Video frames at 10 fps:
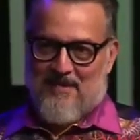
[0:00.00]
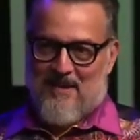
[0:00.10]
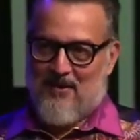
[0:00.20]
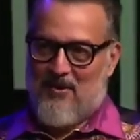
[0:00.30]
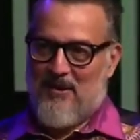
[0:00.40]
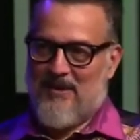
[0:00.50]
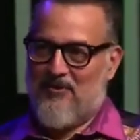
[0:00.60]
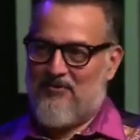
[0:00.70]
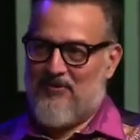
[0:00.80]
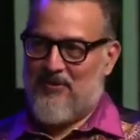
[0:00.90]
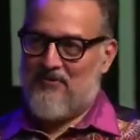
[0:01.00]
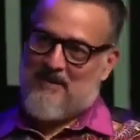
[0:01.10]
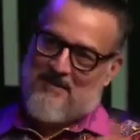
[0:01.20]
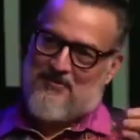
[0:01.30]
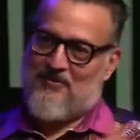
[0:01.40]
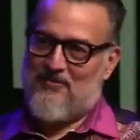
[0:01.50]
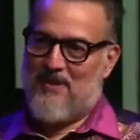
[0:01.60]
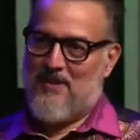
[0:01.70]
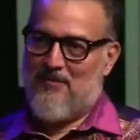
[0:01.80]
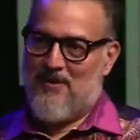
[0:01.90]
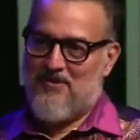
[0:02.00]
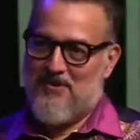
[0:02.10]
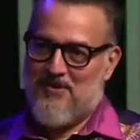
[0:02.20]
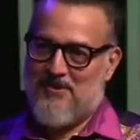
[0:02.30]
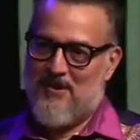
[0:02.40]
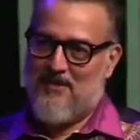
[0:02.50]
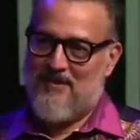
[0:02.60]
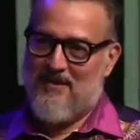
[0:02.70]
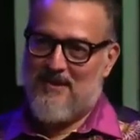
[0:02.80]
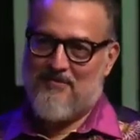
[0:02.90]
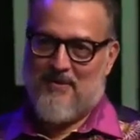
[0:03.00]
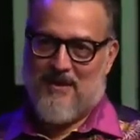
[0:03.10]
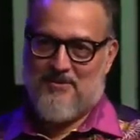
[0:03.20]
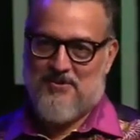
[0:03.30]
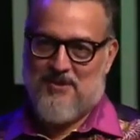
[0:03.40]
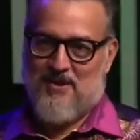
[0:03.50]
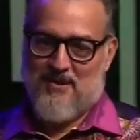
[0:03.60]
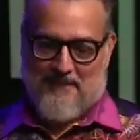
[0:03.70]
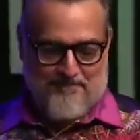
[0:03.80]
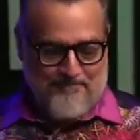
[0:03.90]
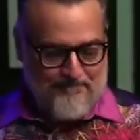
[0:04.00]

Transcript: When the Holy Ghost tells me this is what I want you to share, and then that's what I'll share.